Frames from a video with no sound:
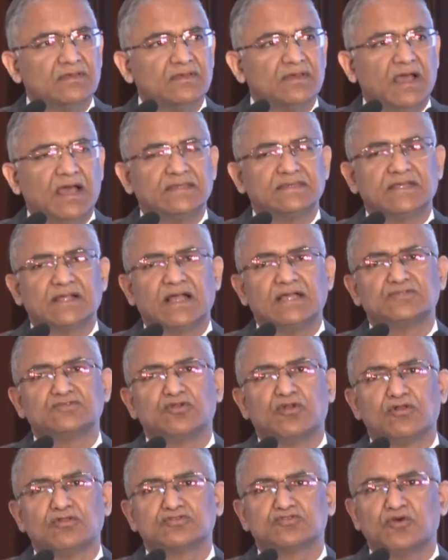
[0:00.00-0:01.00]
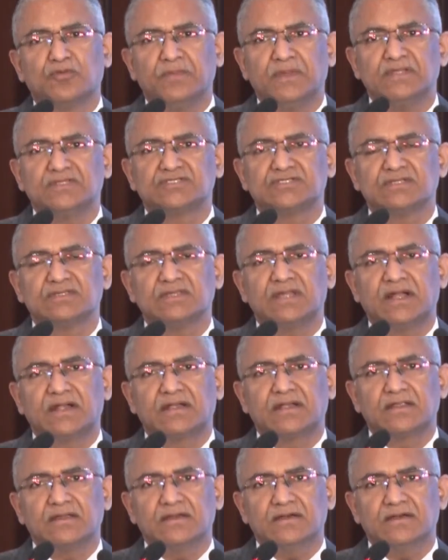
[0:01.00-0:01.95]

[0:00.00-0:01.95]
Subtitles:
I think I should also mention that